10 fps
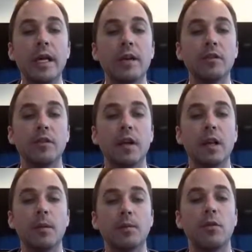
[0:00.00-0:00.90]
have
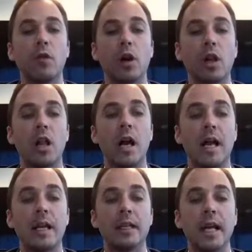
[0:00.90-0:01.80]
developed for our
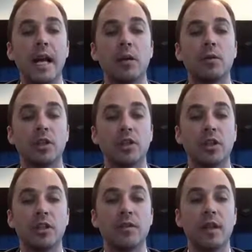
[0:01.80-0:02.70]
client in the acquisition
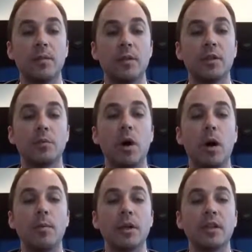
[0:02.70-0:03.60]
and development of these
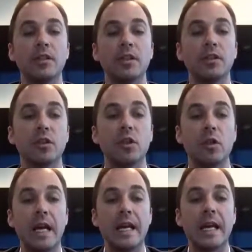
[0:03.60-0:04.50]
properties is to
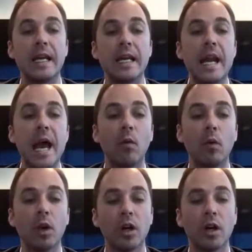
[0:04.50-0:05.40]
create a
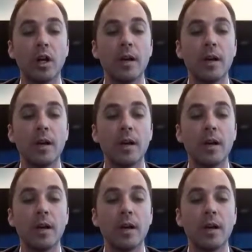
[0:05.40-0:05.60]
network